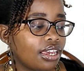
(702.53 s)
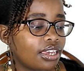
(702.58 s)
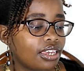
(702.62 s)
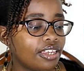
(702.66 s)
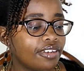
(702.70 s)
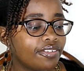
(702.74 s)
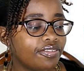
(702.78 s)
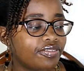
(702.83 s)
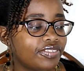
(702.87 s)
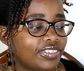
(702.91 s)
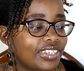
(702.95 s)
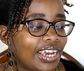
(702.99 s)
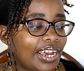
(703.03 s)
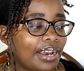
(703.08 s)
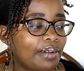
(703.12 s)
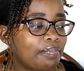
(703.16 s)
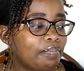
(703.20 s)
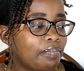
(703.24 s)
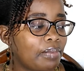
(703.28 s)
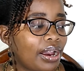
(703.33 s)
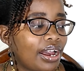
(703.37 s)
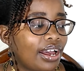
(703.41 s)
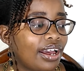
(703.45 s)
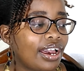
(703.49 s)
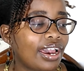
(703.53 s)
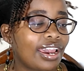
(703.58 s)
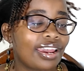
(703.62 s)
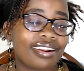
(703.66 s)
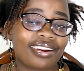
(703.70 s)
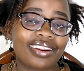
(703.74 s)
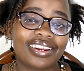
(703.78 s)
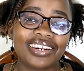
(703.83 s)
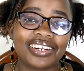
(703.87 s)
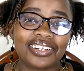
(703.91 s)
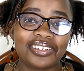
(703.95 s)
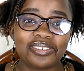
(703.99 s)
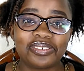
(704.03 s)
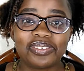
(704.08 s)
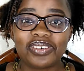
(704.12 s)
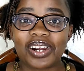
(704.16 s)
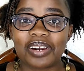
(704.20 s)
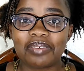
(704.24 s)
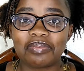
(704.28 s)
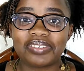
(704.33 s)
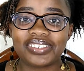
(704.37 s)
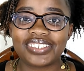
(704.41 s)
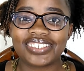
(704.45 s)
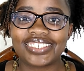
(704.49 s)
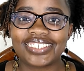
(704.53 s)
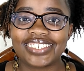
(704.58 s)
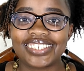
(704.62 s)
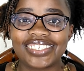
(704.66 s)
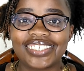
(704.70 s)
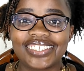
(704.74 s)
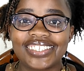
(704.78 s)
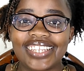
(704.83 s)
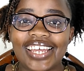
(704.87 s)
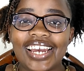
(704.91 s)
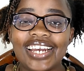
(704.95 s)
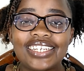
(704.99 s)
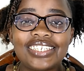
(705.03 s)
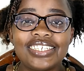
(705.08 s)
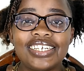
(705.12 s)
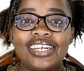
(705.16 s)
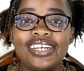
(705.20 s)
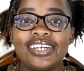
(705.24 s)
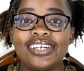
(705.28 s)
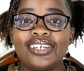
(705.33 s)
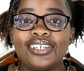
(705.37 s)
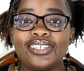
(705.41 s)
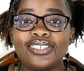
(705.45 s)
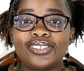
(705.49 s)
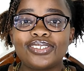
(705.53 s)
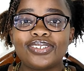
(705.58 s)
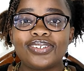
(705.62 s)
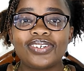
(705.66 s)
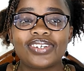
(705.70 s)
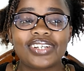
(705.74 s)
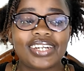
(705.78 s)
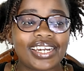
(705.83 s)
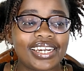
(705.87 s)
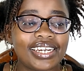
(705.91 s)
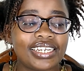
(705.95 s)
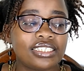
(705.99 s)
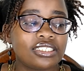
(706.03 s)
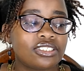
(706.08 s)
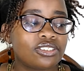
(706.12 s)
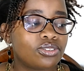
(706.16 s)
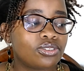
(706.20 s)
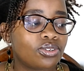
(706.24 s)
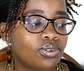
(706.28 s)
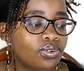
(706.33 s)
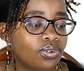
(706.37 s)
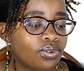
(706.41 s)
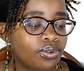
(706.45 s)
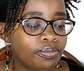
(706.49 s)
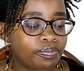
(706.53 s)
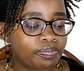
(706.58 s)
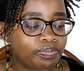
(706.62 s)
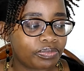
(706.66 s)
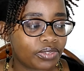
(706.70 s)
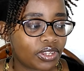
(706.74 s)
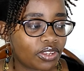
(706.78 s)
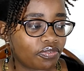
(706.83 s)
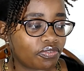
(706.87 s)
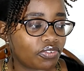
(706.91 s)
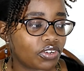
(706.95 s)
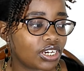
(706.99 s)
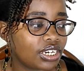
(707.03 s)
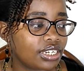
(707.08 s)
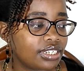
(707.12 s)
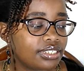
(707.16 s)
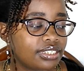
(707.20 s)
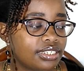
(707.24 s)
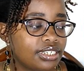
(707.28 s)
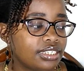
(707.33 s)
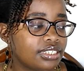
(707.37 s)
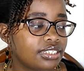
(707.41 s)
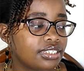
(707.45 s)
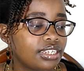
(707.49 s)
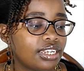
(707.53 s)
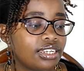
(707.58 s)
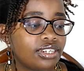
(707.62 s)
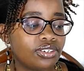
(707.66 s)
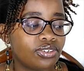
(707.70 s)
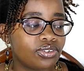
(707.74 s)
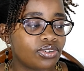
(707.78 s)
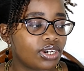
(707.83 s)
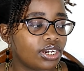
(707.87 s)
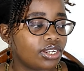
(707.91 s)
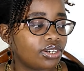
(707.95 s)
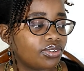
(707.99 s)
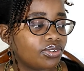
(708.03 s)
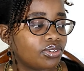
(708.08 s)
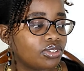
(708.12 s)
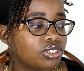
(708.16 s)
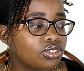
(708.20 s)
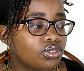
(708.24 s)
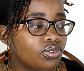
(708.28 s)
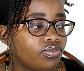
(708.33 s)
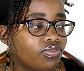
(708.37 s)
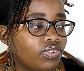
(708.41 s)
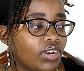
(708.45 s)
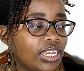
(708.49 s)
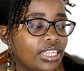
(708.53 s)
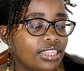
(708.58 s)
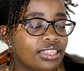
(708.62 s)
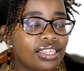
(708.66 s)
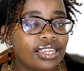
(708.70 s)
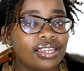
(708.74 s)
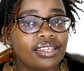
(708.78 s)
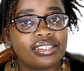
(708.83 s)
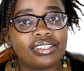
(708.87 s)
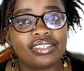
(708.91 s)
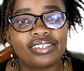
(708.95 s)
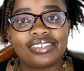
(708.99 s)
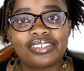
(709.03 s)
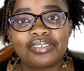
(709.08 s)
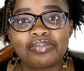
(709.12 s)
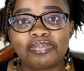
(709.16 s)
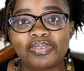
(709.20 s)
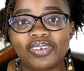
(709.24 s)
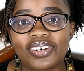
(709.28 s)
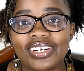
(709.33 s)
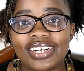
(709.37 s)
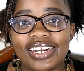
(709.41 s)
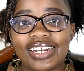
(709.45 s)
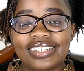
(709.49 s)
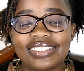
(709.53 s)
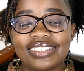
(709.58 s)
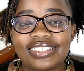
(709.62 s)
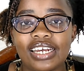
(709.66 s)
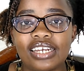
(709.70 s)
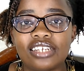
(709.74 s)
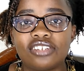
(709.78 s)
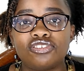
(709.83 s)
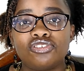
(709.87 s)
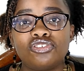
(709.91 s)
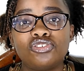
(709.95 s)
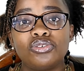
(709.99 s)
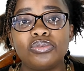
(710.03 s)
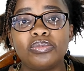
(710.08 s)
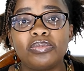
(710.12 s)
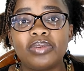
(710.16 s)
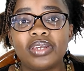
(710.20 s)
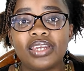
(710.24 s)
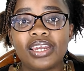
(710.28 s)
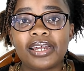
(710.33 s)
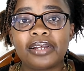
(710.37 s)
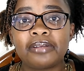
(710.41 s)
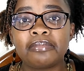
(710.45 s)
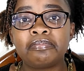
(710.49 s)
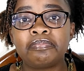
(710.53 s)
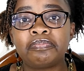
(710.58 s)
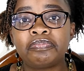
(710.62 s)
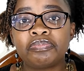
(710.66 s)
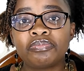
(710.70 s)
gift hamper. I really do appreciate that. So guys, so if you're interested, you can also find this product at Jumia,